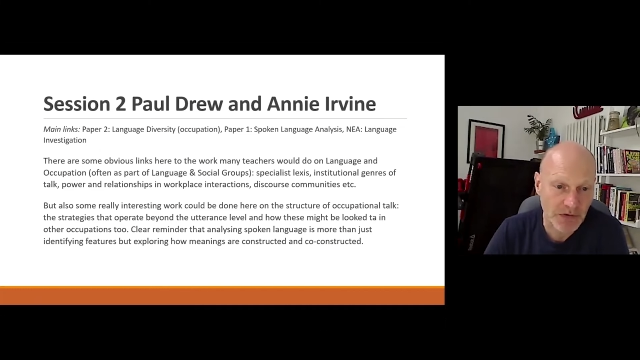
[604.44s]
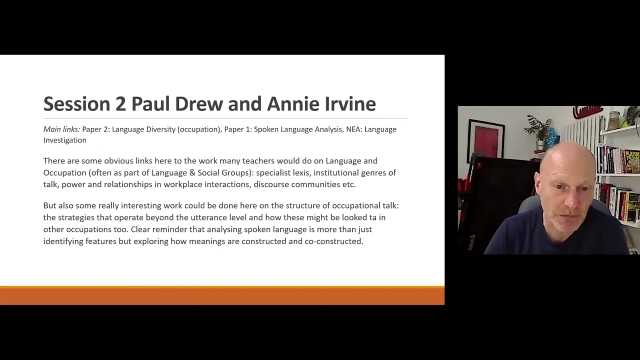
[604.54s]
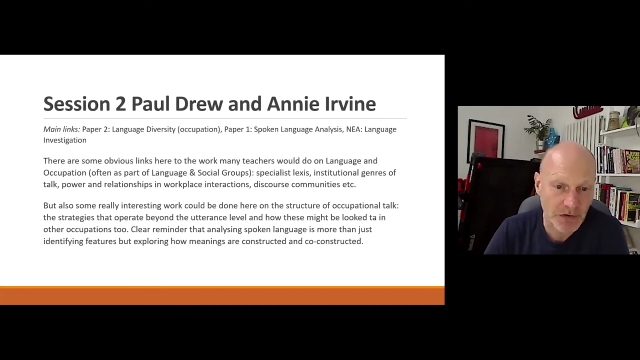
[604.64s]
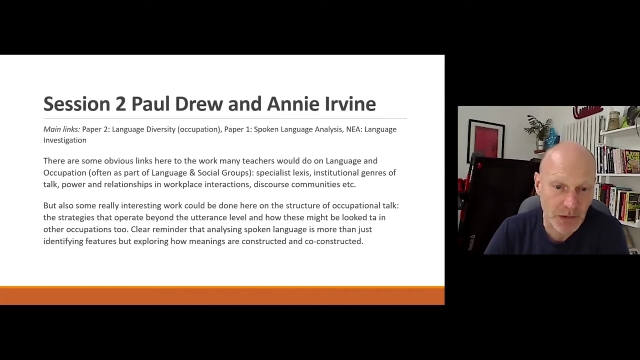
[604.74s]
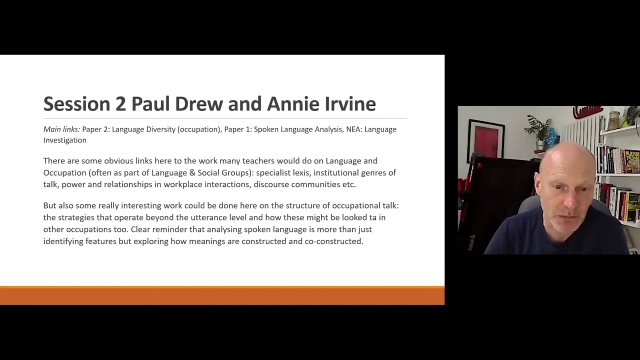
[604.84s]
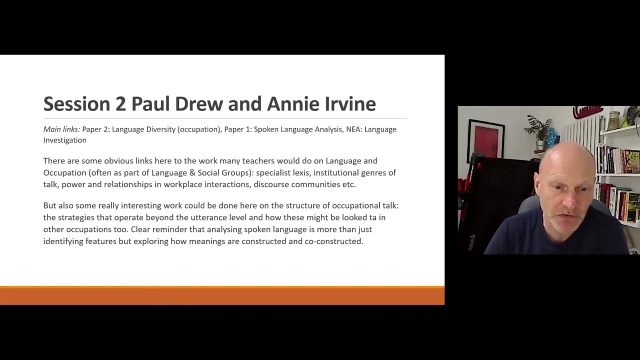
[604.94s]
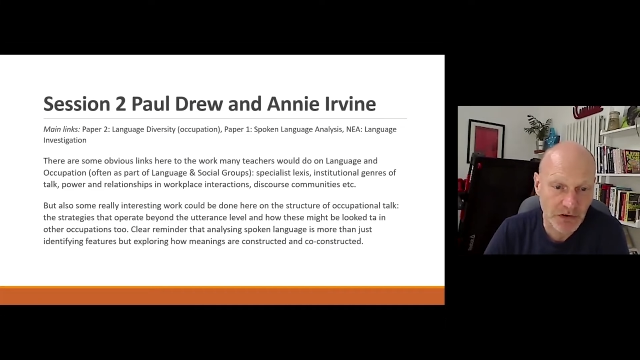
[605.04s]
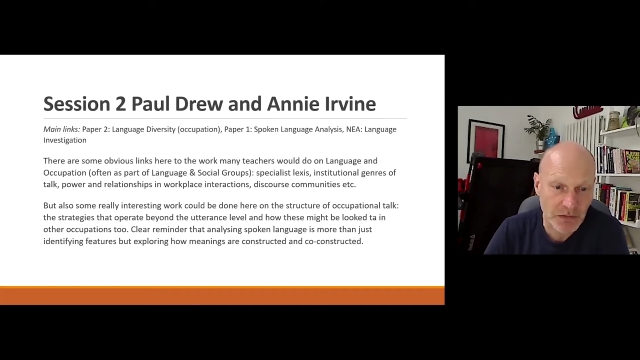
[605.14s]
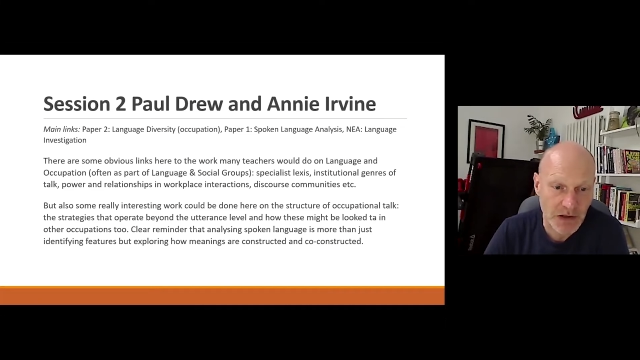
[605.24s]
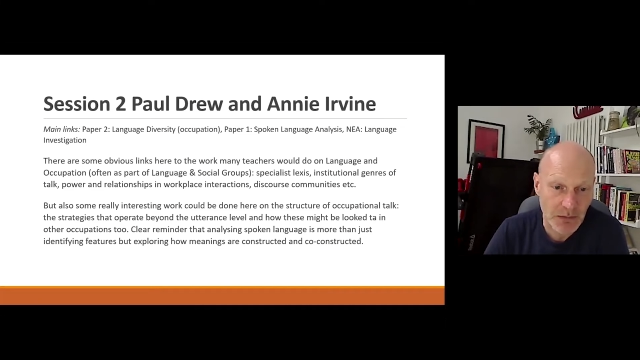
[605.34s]
sometimes
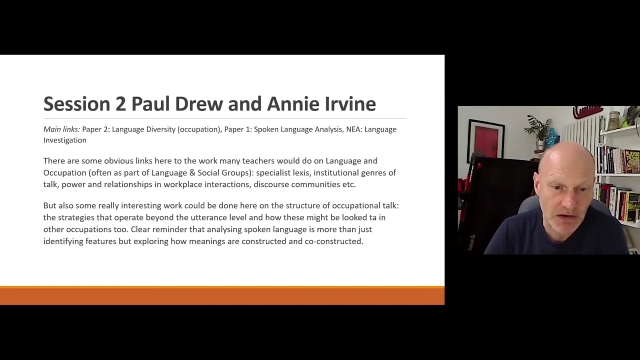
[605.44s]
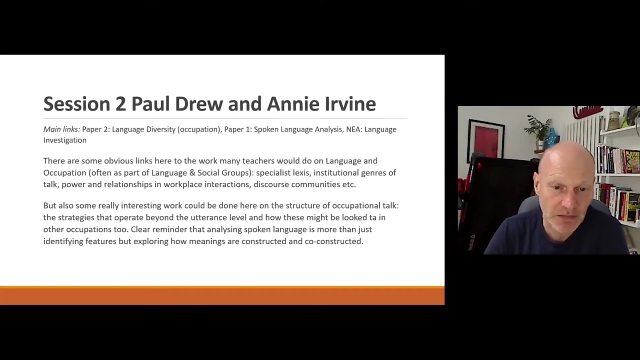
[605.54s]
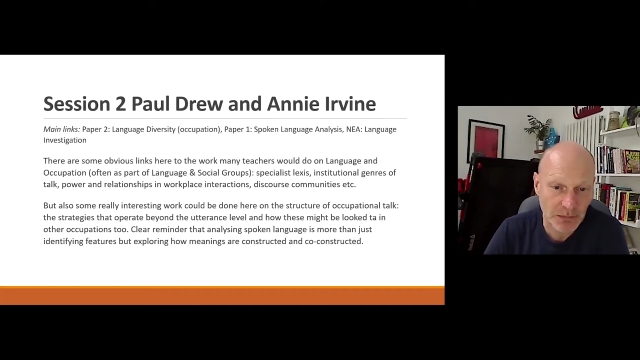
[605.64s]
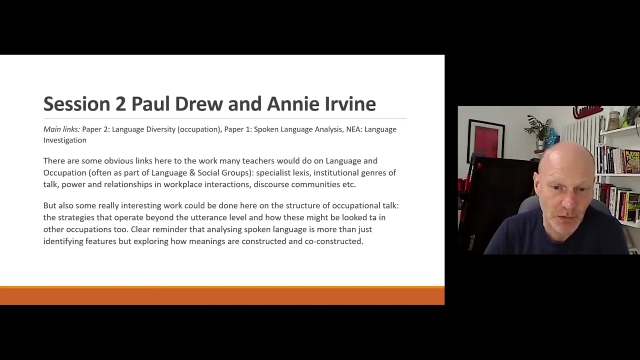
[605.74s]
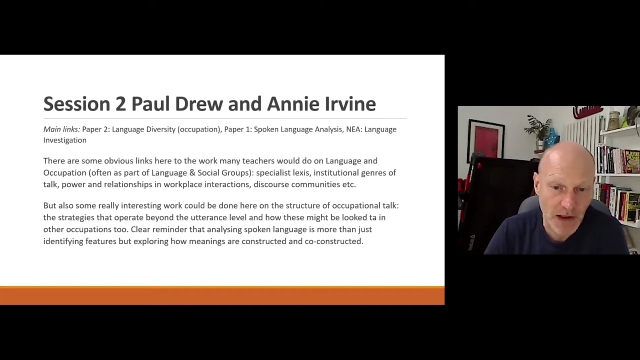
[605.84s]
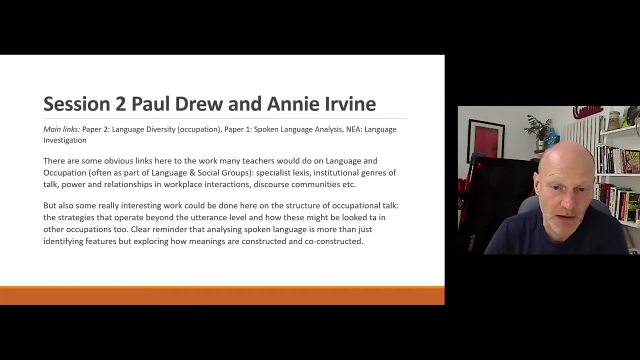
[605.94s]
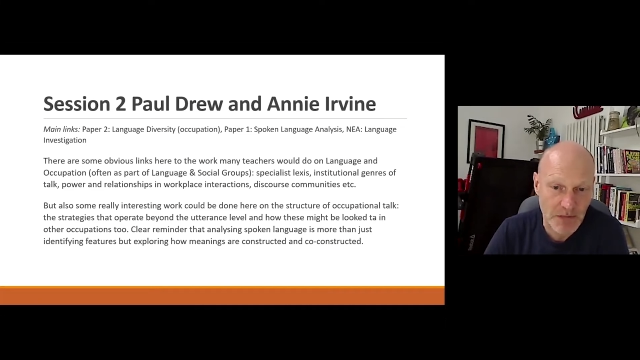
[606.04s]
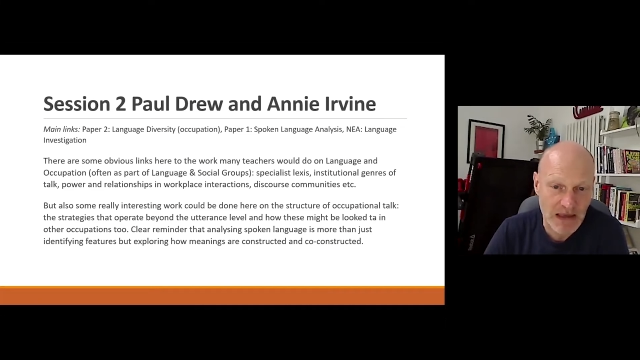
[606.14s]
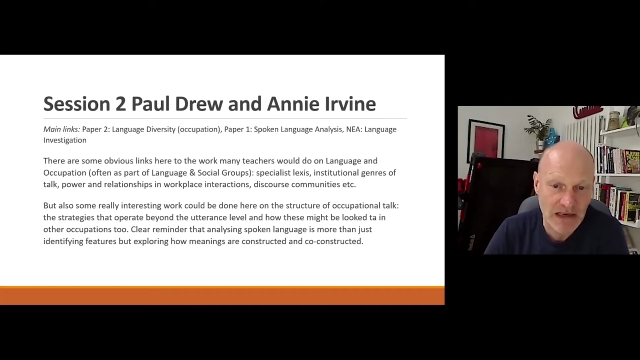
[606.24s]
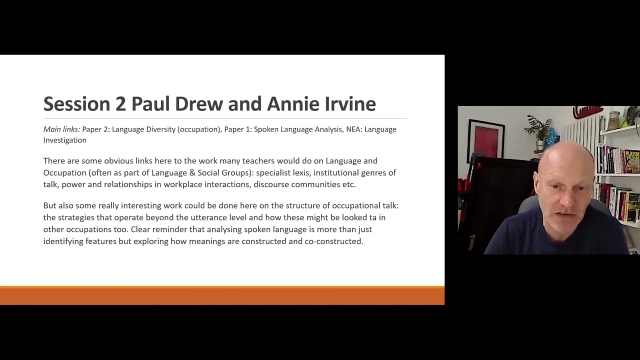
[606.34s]
to explore how
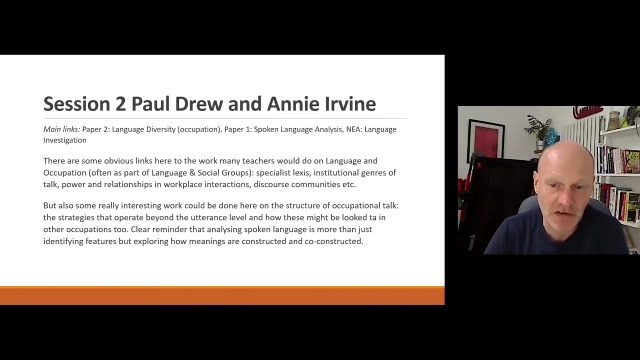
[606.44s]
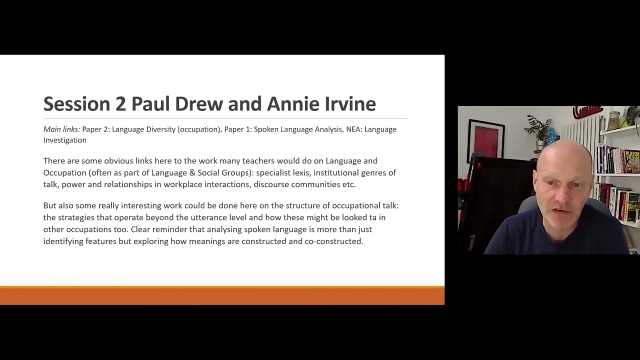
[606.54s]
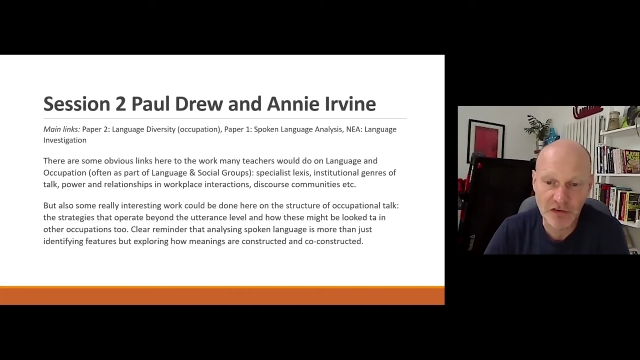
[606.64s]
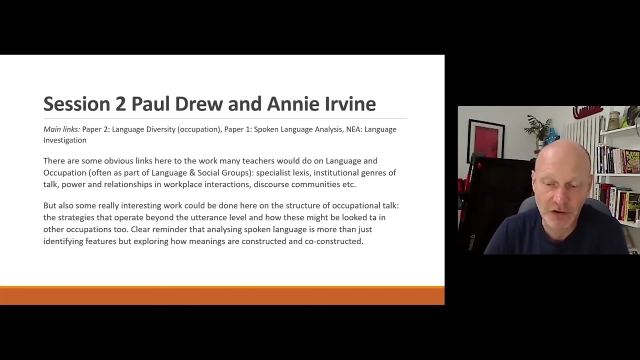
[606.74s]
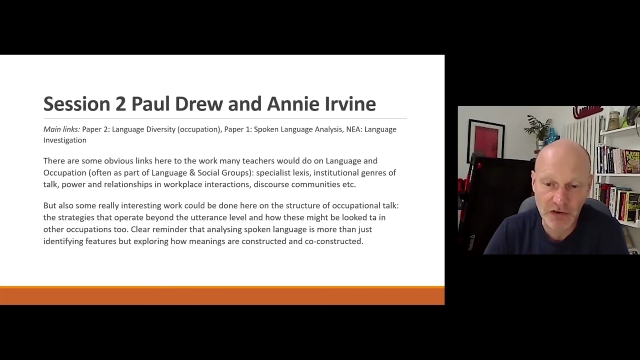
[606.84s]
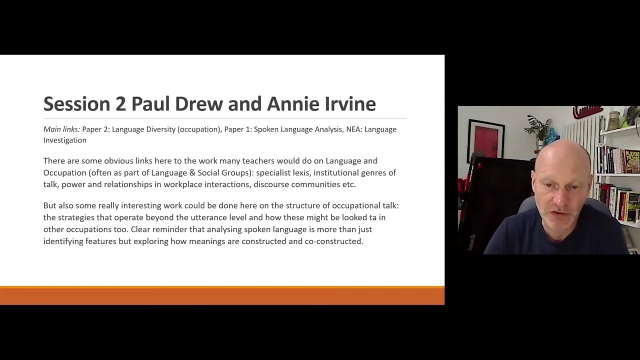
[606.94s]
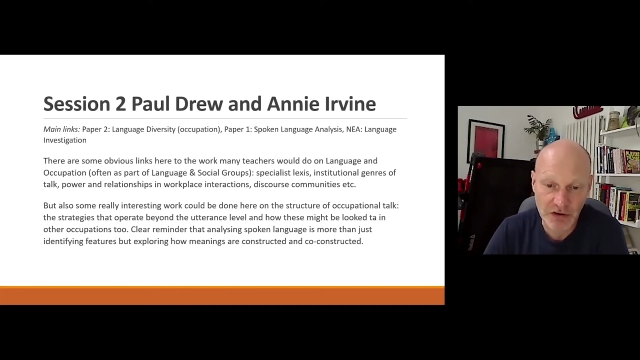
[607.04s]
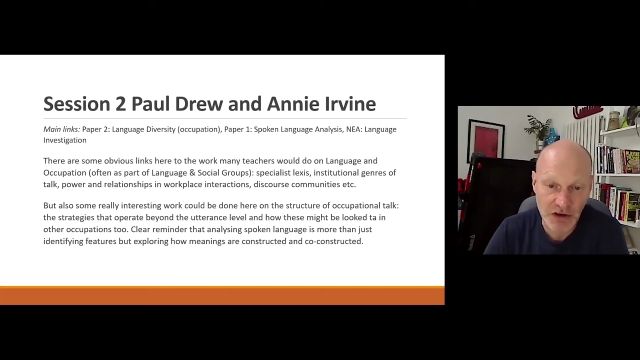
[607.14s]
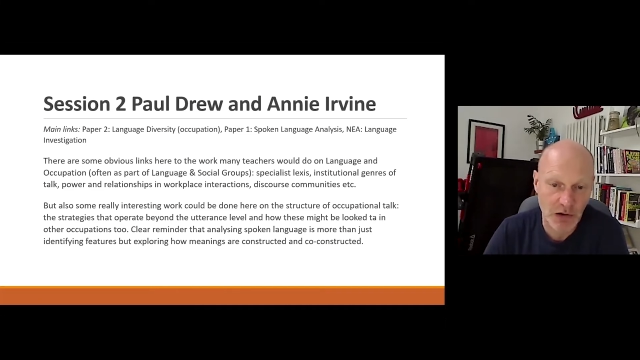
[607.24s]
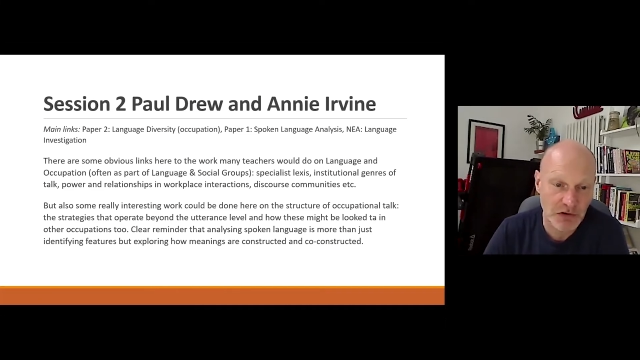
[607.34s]
meanings are constructed
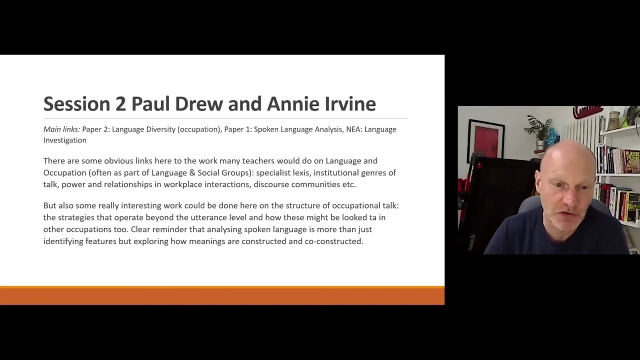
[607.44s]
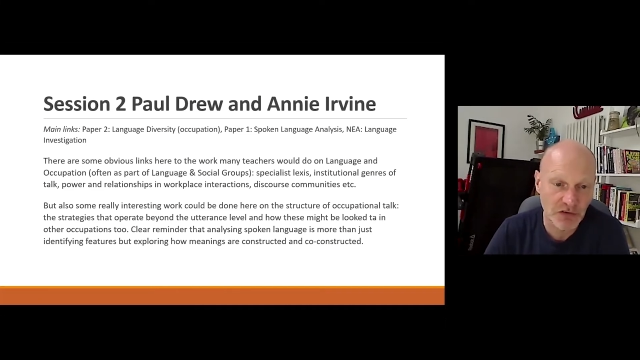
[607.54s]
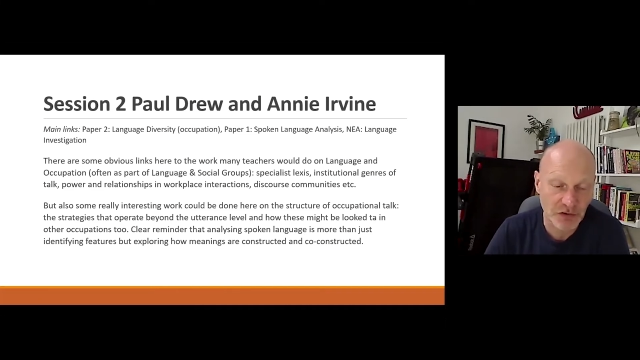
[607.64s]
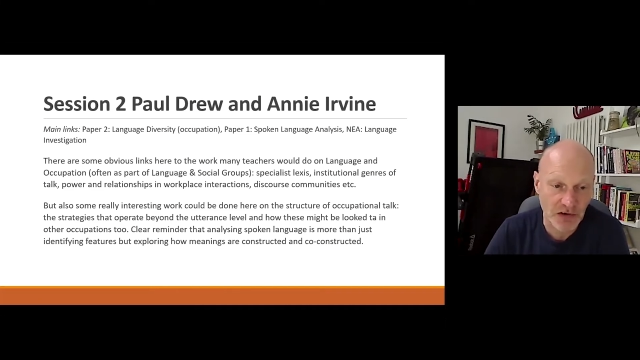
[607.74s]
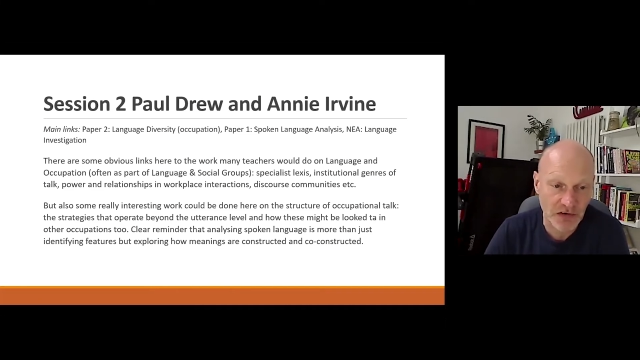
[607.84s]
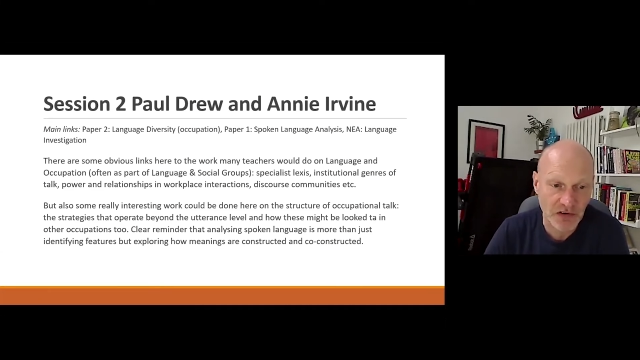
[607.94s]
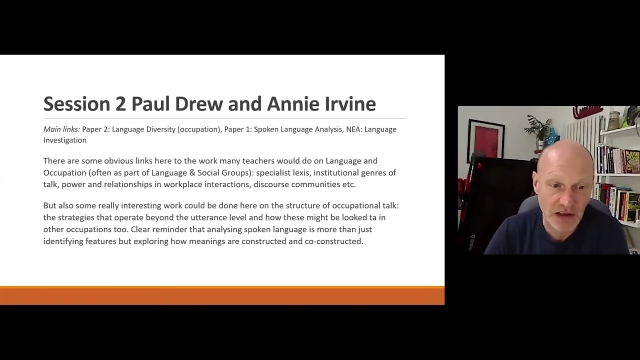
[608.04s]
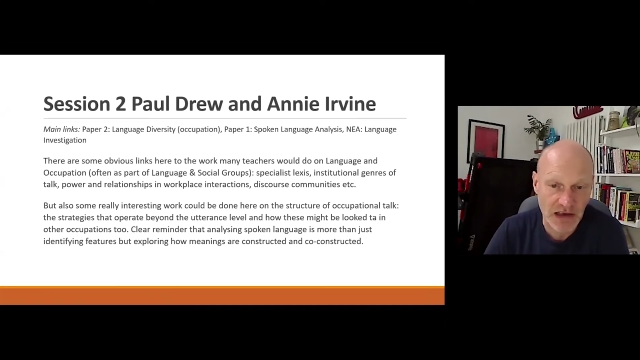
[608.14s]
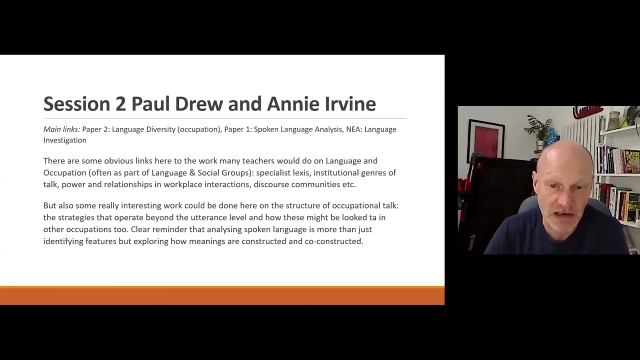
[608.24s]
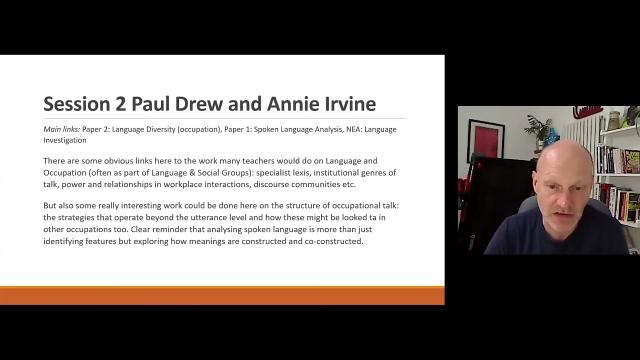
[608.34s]
and co-constructed
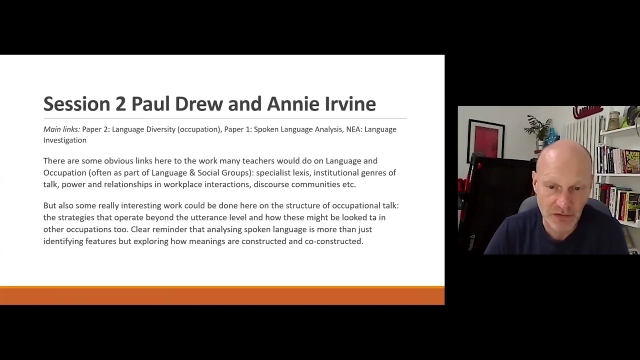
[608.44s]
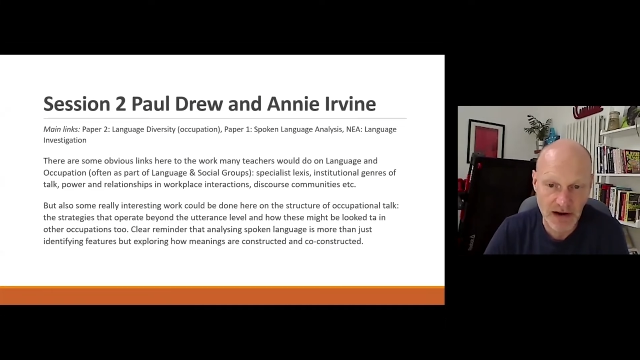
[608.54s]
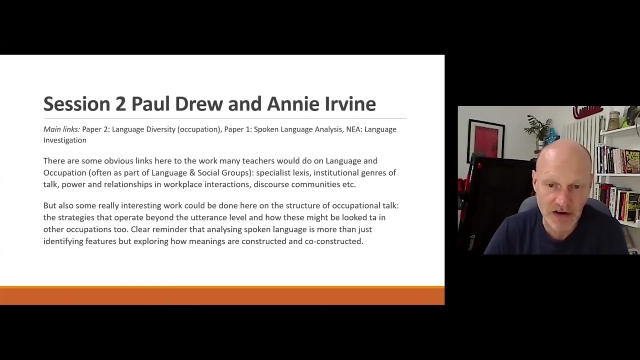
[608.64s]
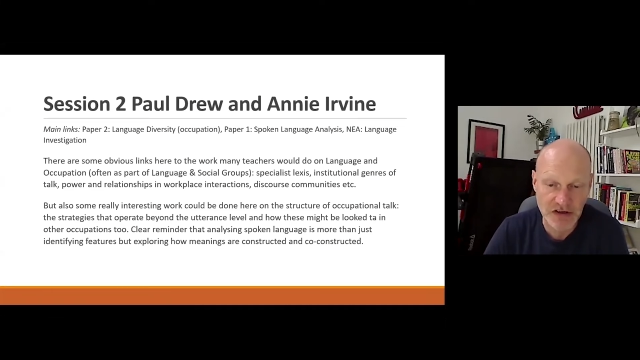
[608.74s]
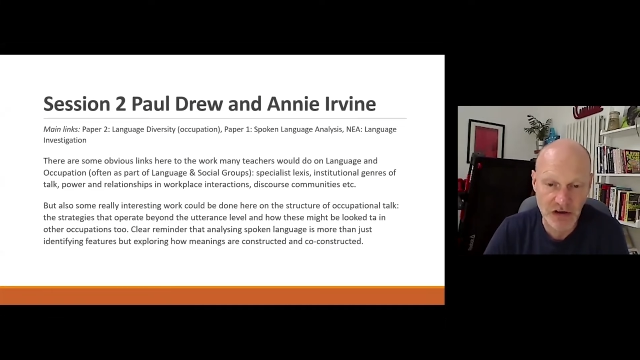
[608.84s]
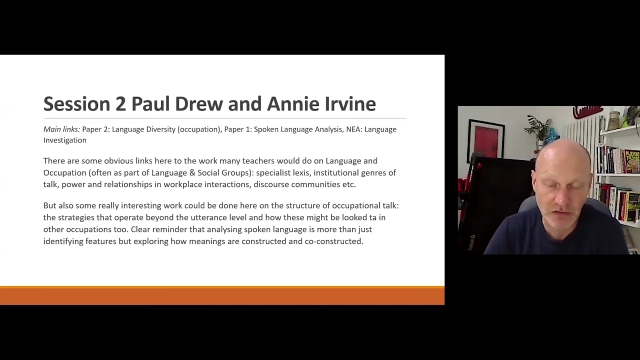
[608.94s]
in interaction,